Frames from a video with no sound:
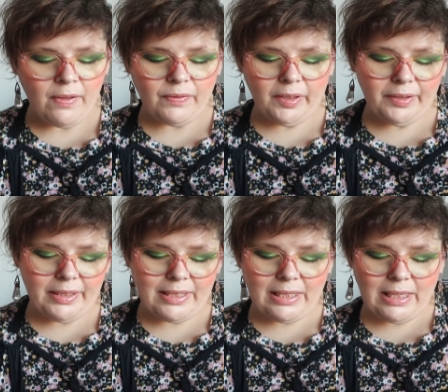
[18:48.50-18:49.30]
There
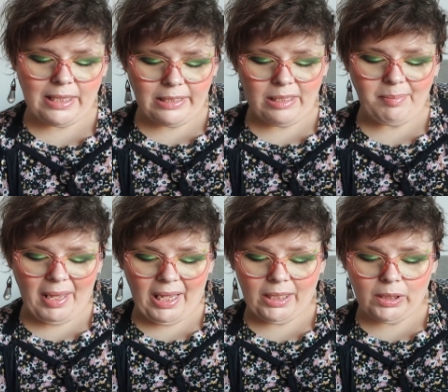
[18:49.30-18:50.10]
is the Easy
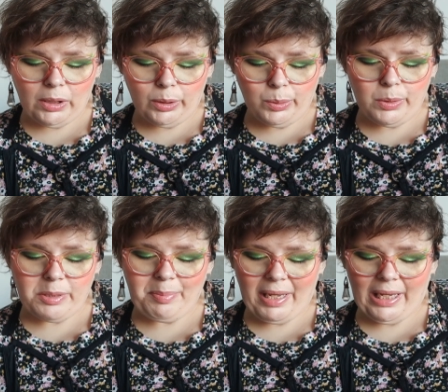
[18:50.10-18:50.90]
Bake Loose
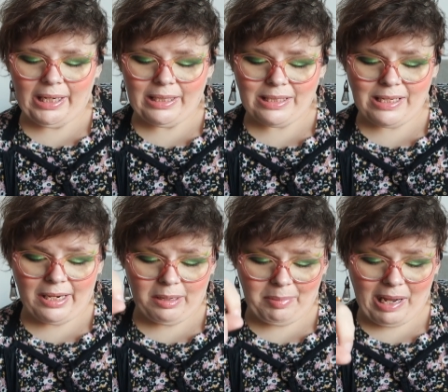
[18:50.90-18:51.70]
Baking and
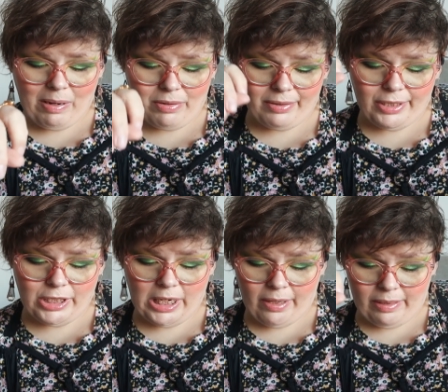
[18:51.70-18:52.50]
Setting Powder and
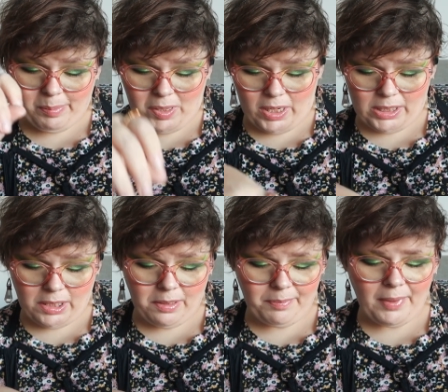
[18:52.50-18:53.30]
Cherry
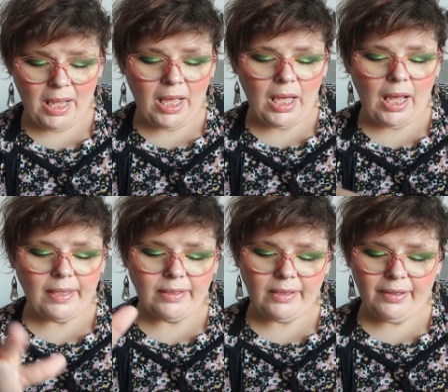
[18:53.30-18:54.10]
Blossom.
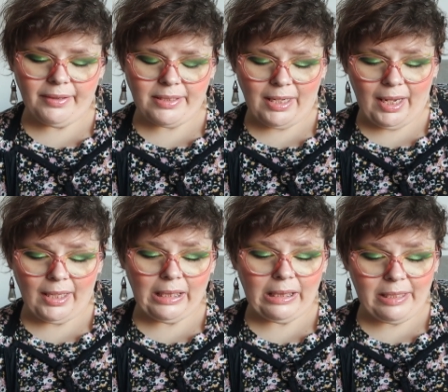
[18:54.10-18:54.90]
And then there is a
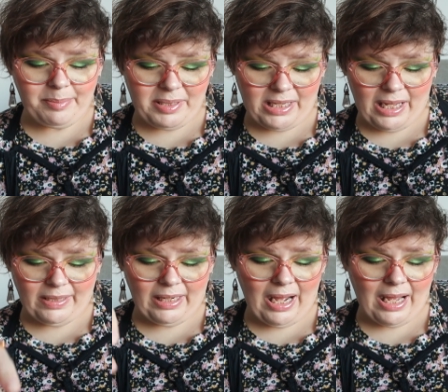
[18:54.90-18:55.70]
lip set
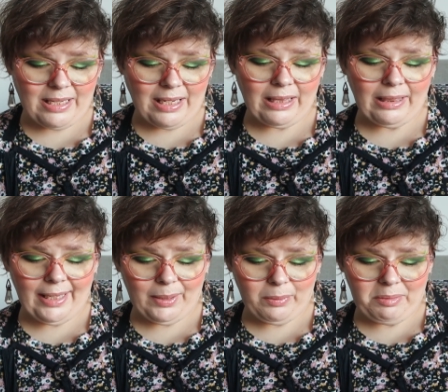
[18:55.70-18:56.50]
that has a
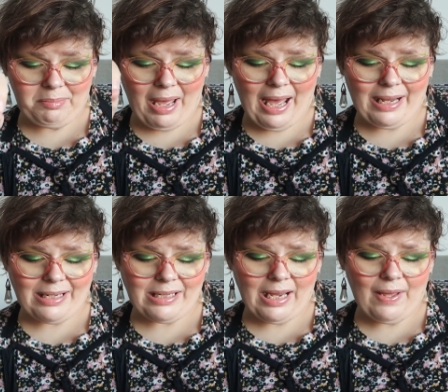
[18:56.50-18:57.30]
liquid
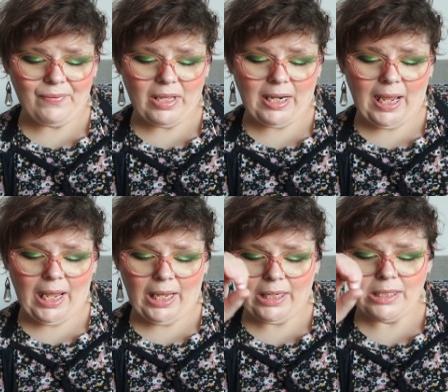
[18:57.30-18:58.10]
matte and then
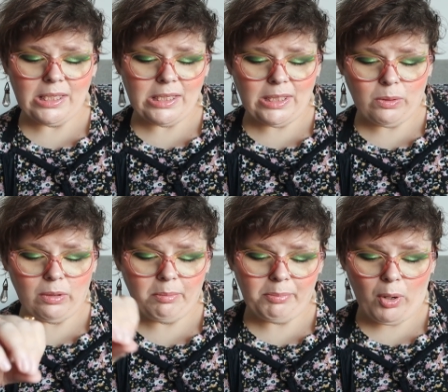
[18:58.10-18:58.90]
a
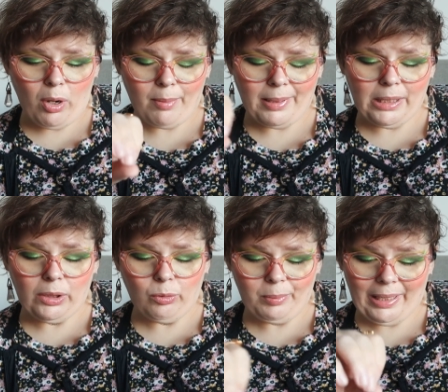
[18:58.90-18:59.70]
silk balm,
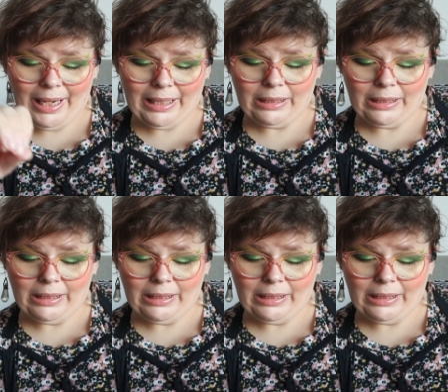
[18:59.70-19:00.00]
illuminating